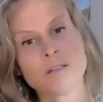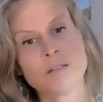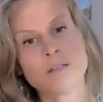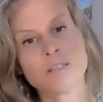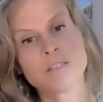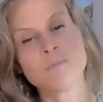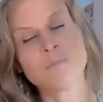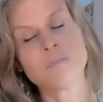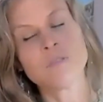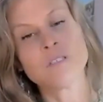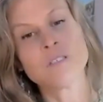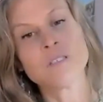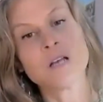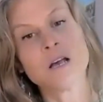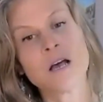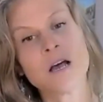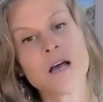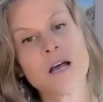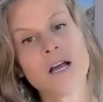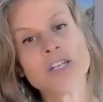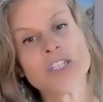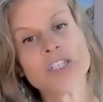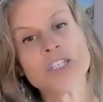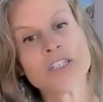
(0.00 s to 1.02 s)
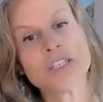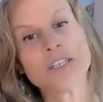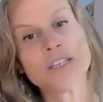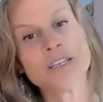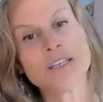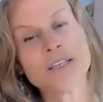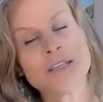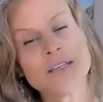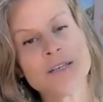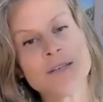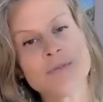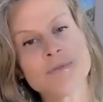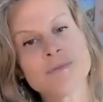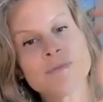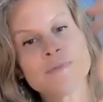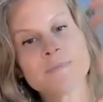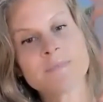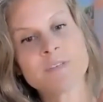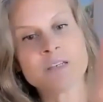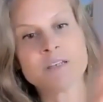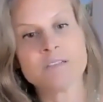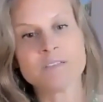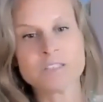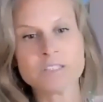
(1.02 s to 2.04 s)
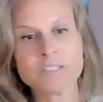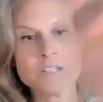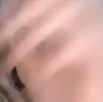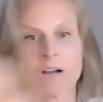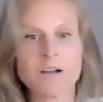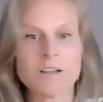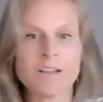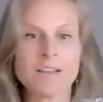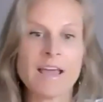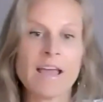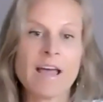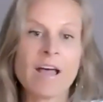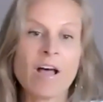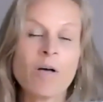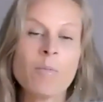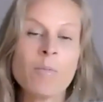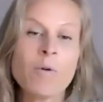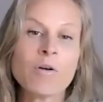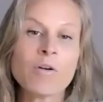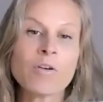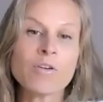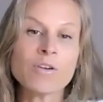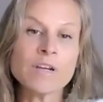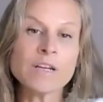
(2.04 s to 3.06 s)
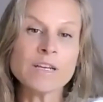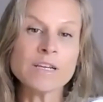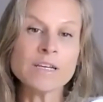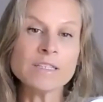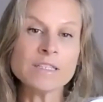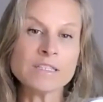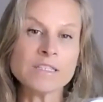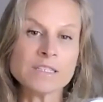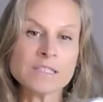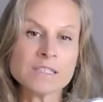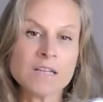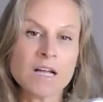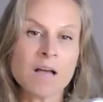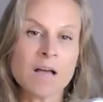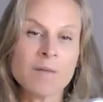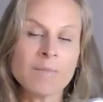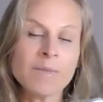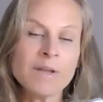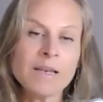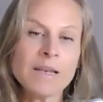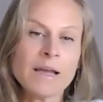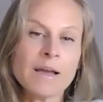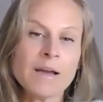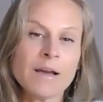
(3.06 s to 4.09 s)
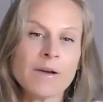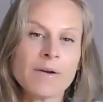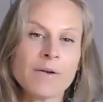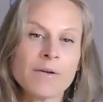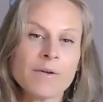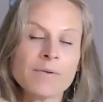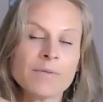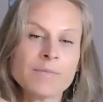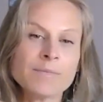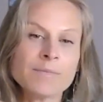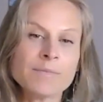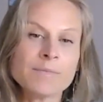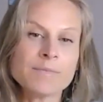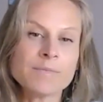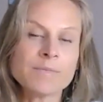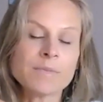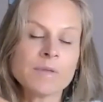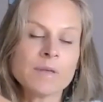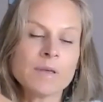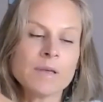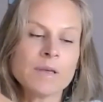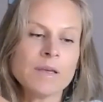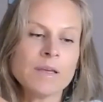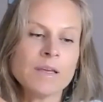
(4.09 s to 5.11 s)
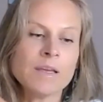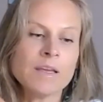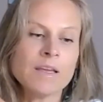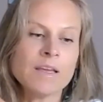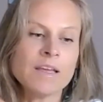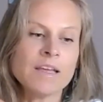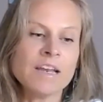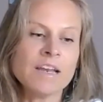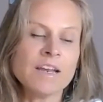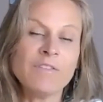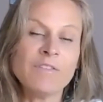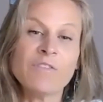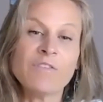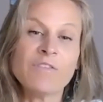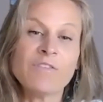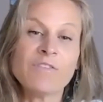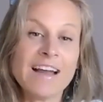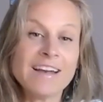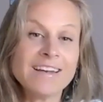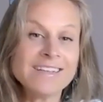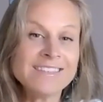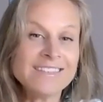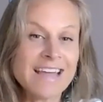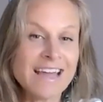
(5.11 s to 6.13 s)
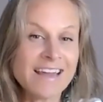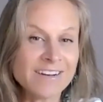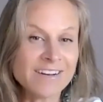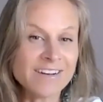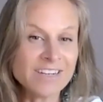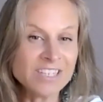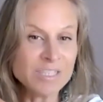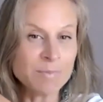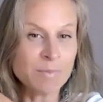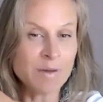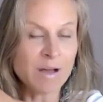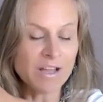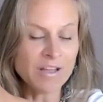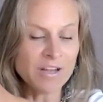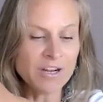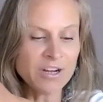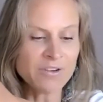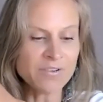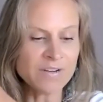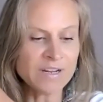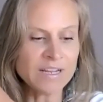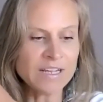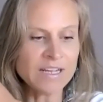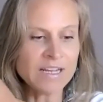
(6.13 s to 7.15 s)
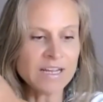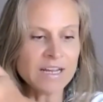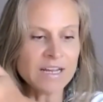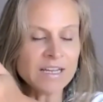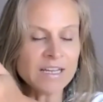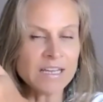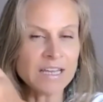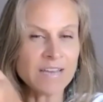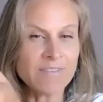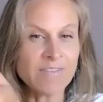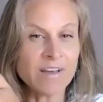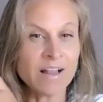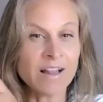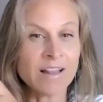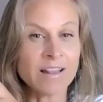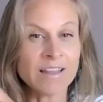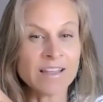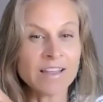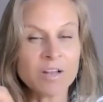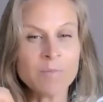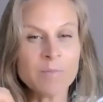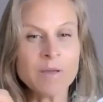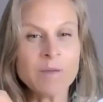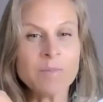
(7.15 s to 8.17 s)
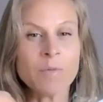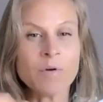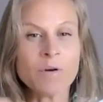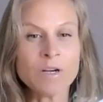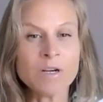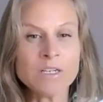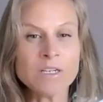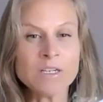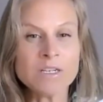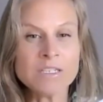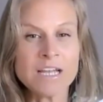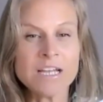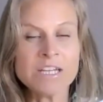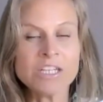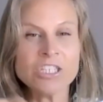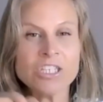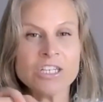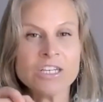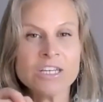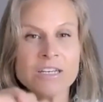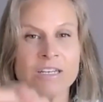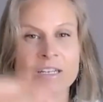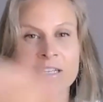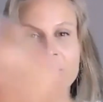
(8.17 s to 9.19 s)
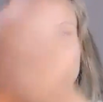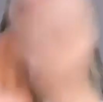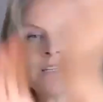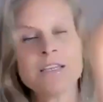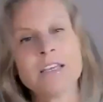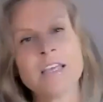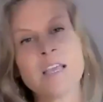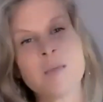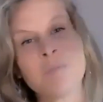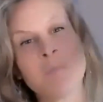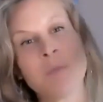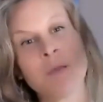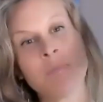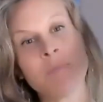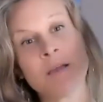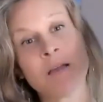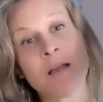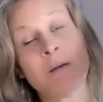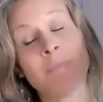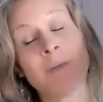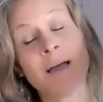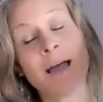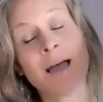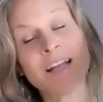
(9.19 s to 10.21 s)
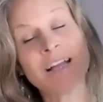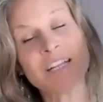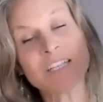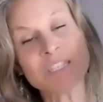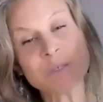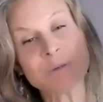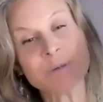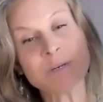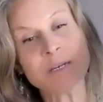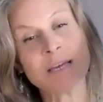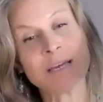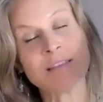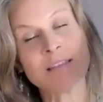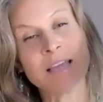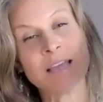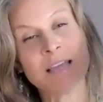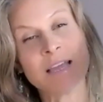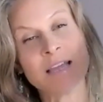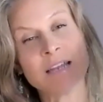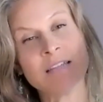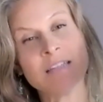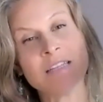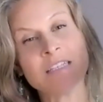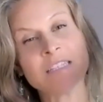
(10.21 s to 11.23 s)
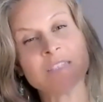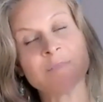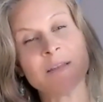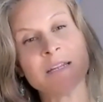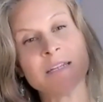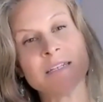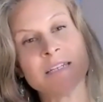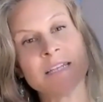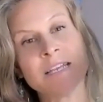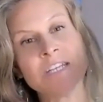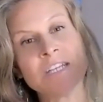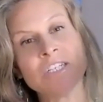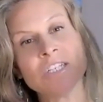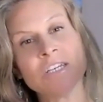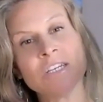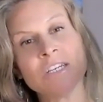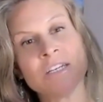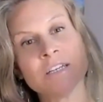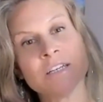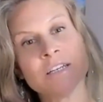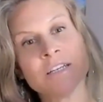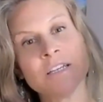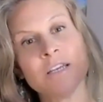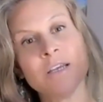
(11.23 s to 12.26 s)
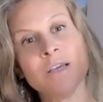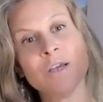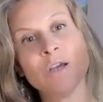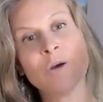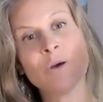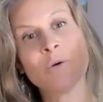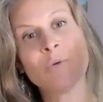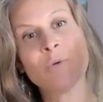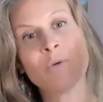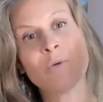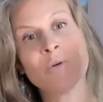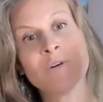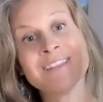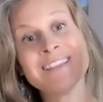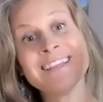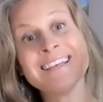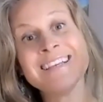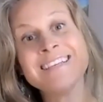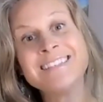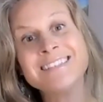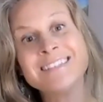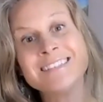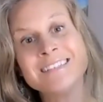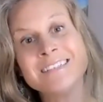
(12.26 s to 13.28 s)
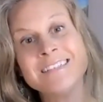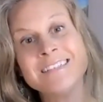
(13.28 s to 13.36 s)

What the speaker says: Massaging. You can start in the elbow crease, just coming down. And if you find a tender spot, eureka, give it a little bit more attention and maybe come back to it at the end of this meditation, where this